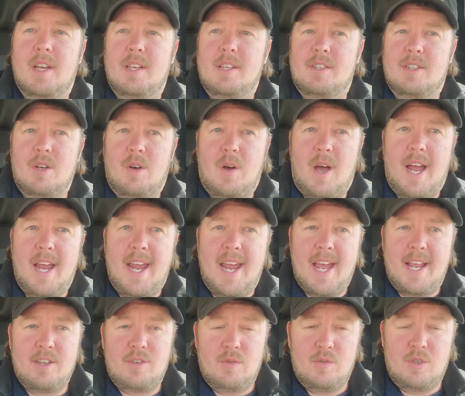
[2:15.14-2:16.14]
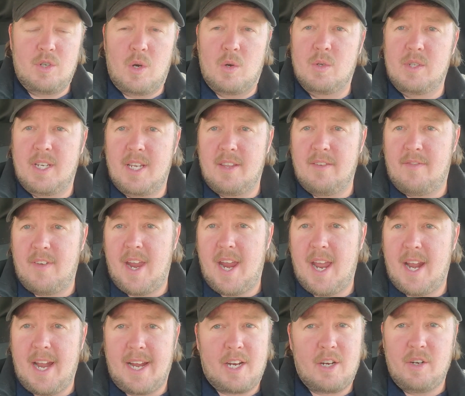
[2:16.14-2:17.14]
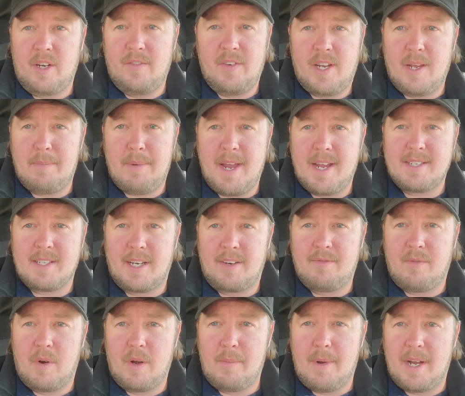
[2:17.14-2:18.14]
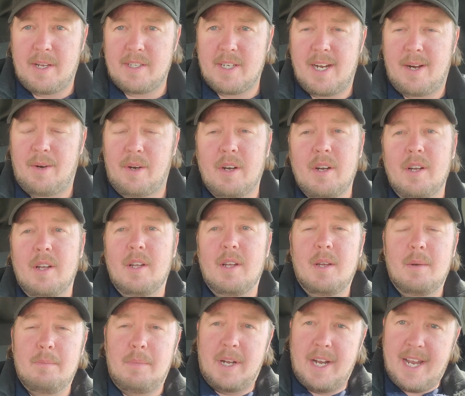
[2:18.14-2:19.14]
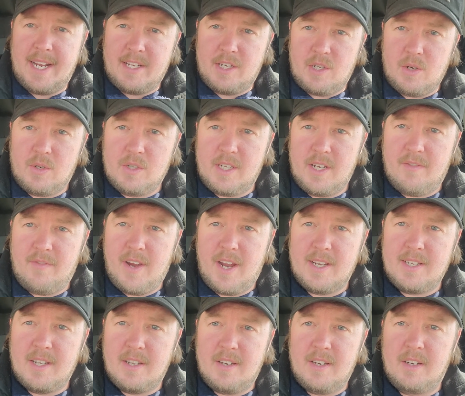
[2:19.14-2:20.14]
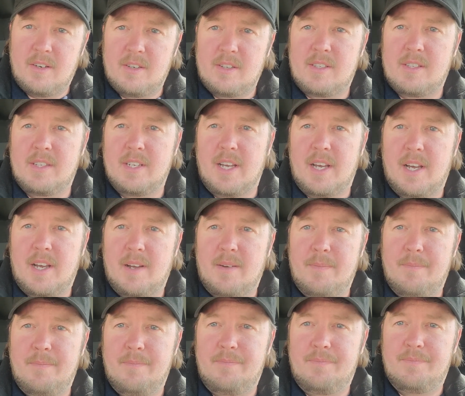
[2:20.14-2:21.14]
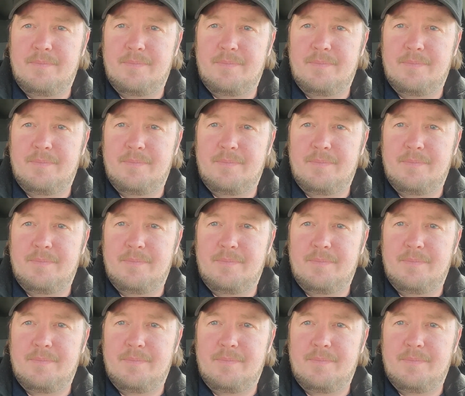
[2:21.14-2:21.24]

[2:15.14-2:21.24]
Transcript: So I had to dozy the van. I couldn't even get past like 40 miles an hour, but I had to dozy the van to the nearest AutoZone,